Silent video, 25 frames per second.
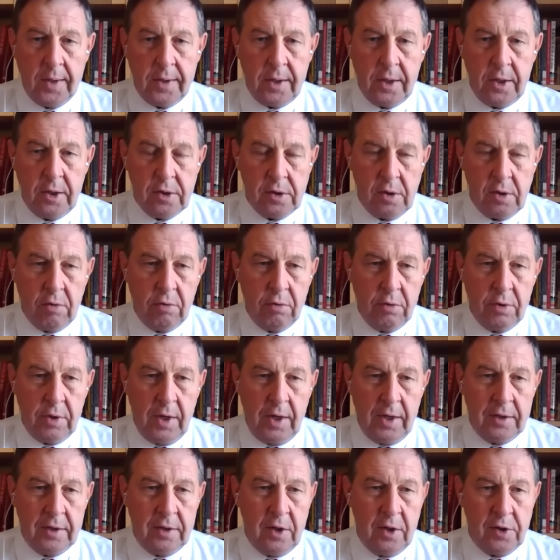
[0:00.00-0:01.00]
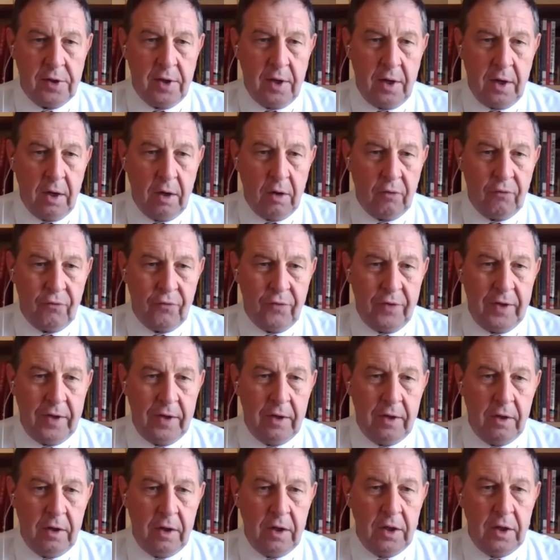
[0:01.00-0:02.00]
his own understanding of
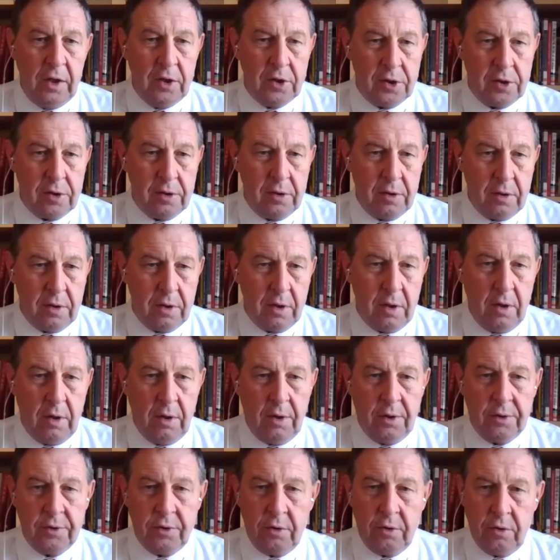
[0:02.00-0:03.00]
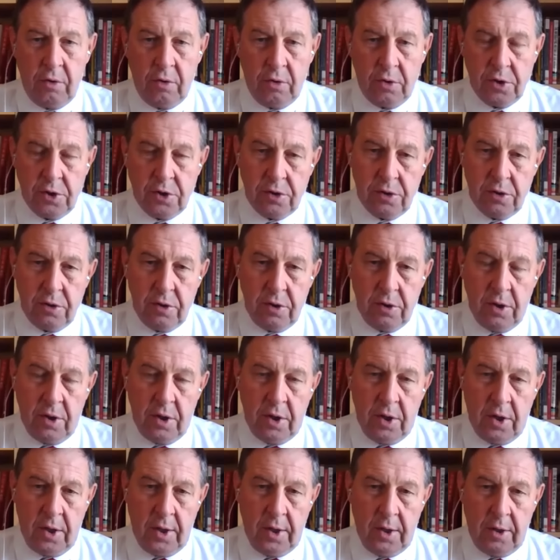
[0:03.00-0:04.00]
East Orthodox
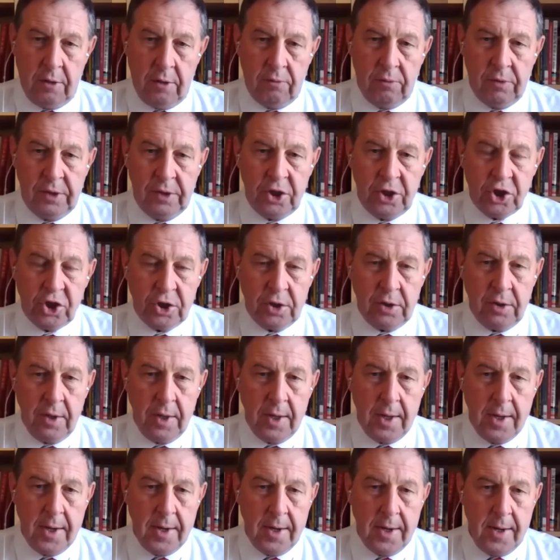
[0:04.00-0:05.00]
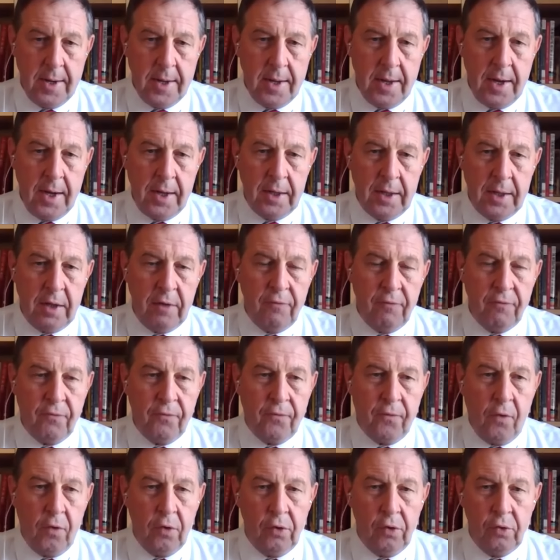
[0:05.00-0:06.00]
religion, and he
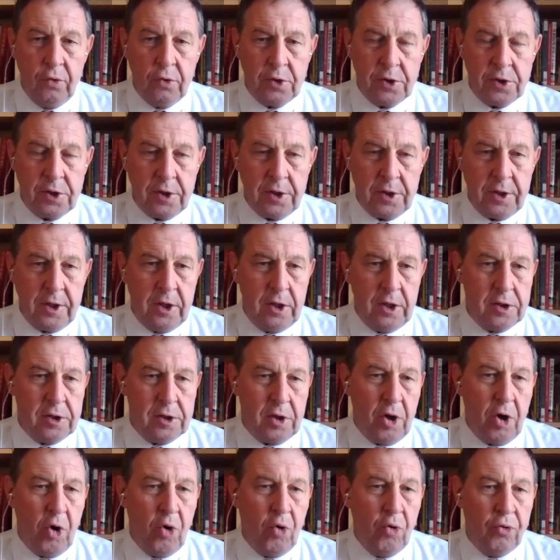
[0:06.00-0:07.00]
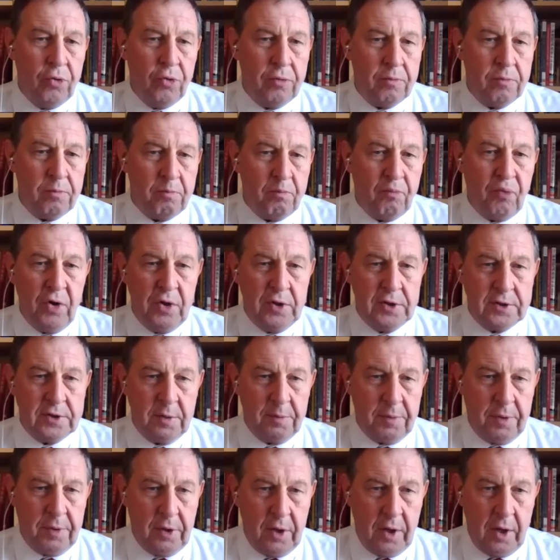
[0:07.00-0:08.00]
follows his own
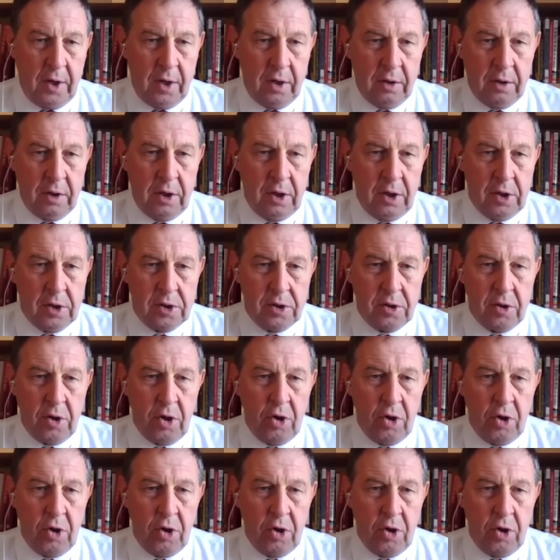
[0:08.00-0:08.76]
principle and his